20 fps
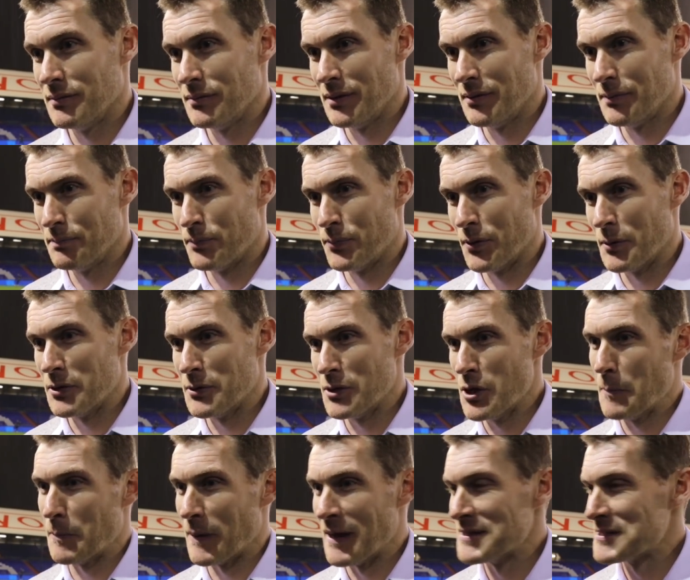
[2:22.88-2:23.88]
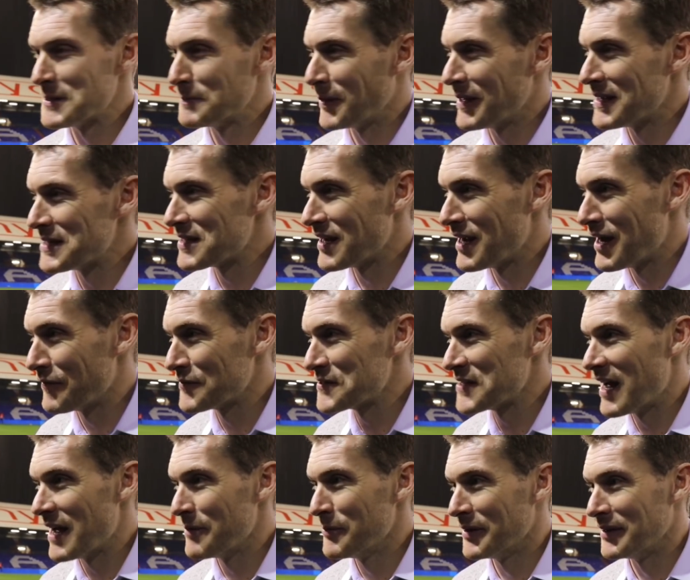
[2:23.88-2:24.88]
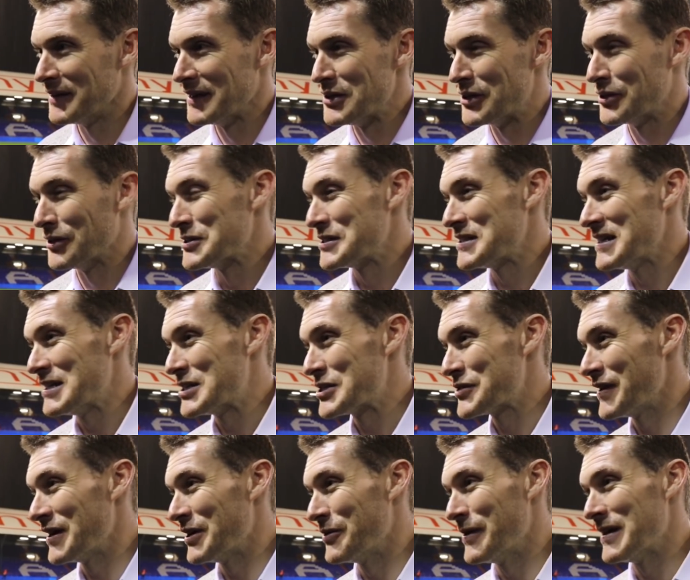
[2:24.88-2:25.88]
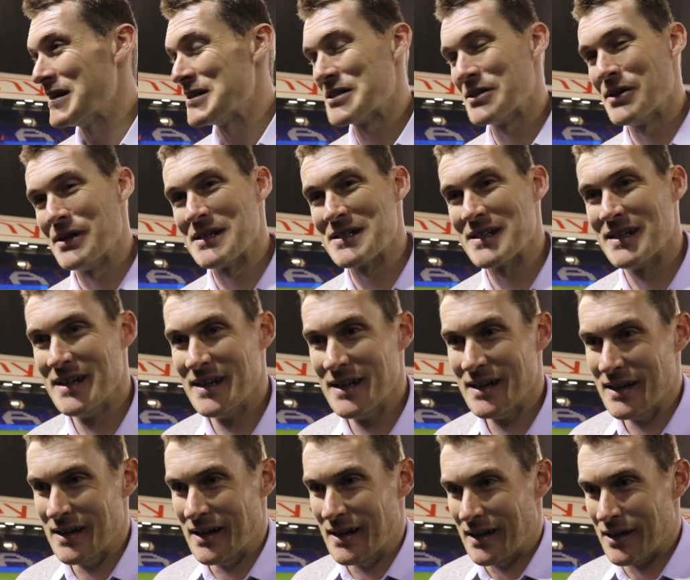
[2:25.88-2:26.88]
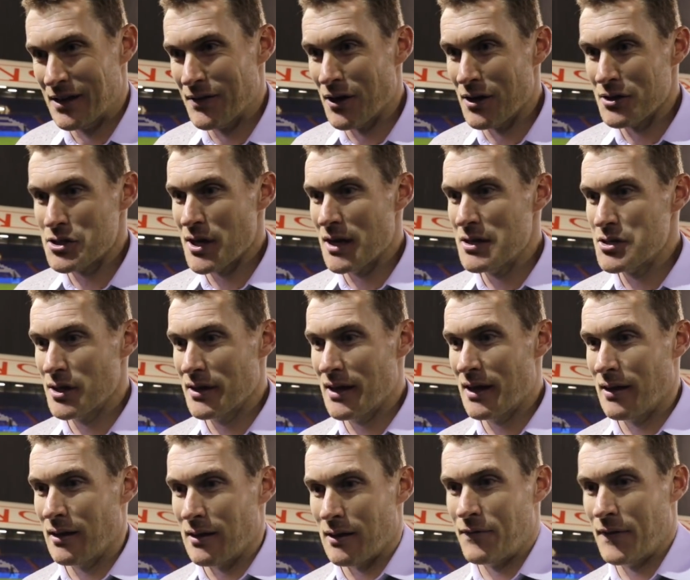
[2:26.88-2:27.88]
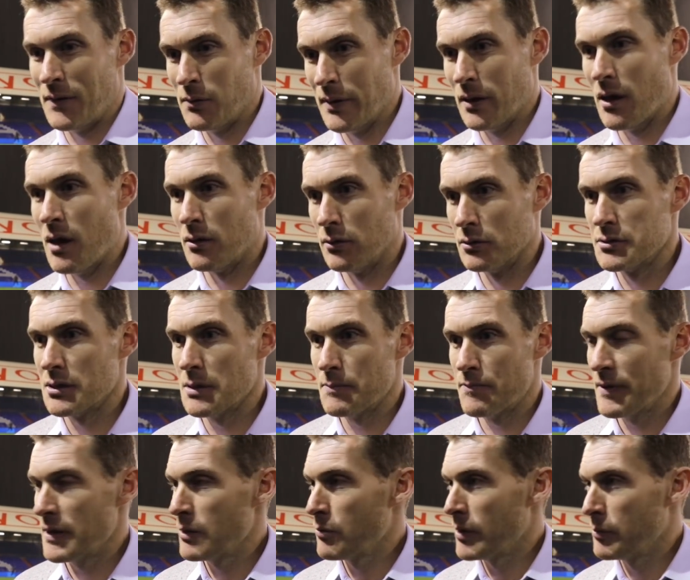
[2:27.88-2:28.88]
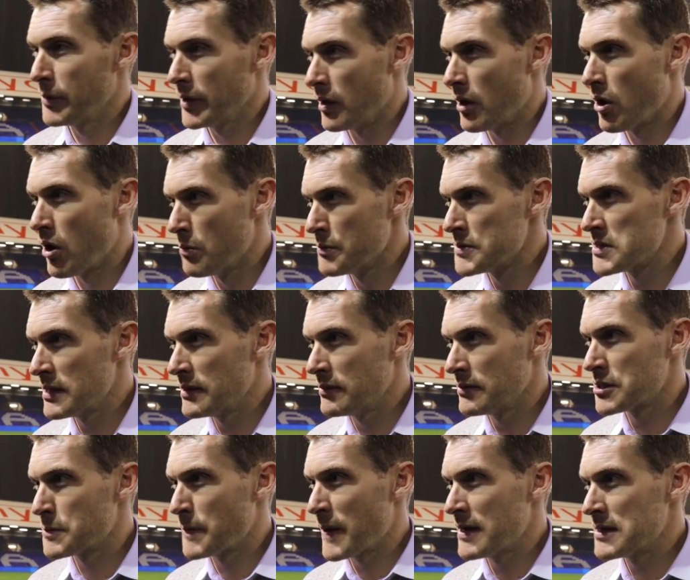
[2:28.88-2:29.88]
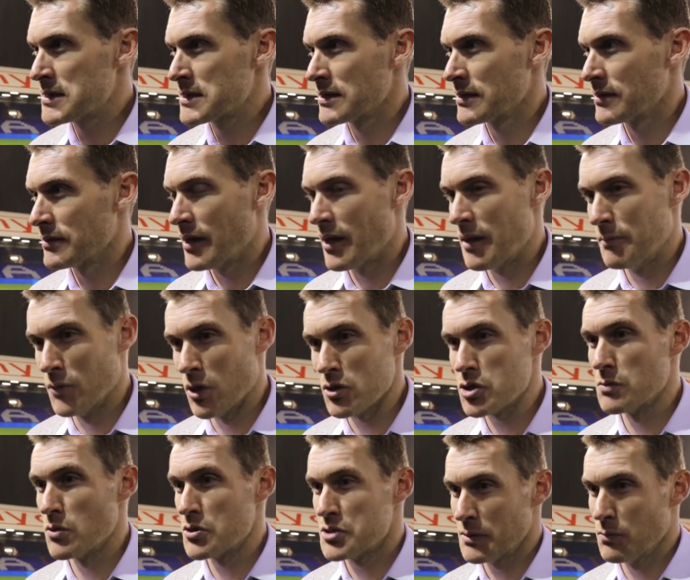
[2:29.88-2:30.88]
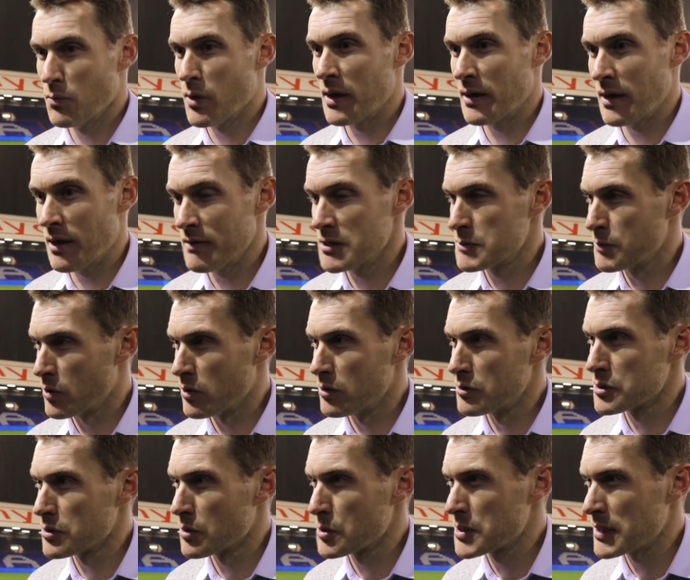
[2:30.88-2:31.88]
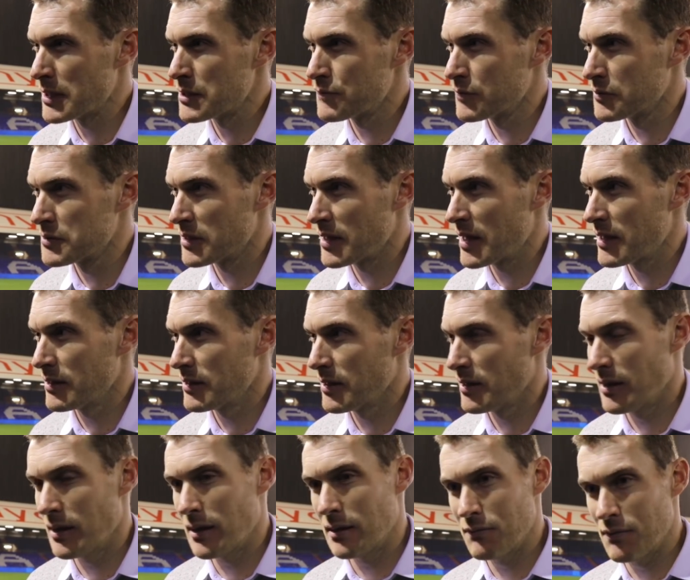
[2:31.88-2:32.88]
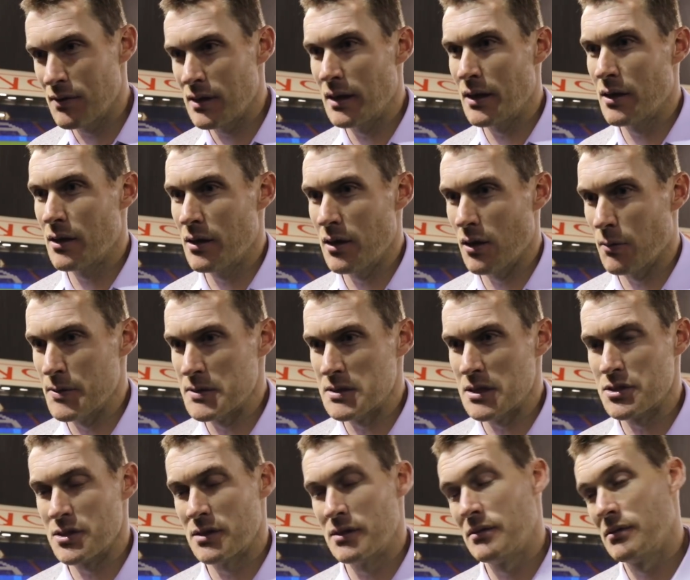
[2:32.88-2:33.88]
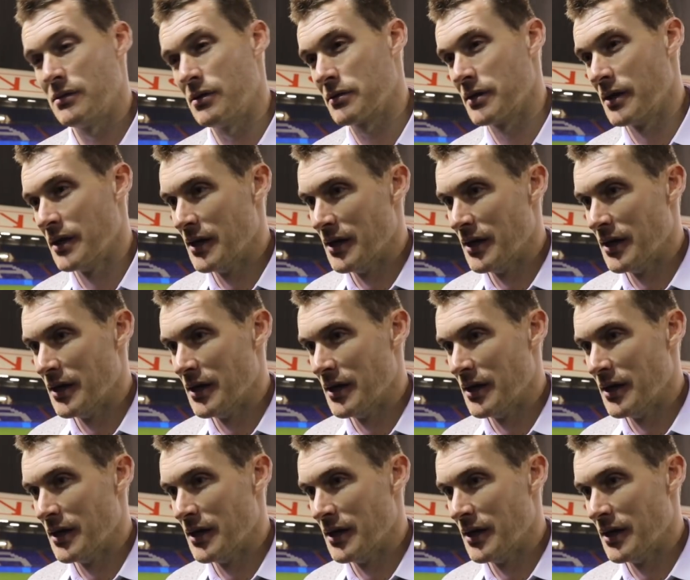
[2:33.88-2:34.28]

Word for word: you, you put new plans in place at half time, and then you see straight away. So it's you got to change again, and I felt we altered it pretty well. We got Holmes in space, um, not so much in wide areas, but also central today, and he, he really hurt the opposition. And look,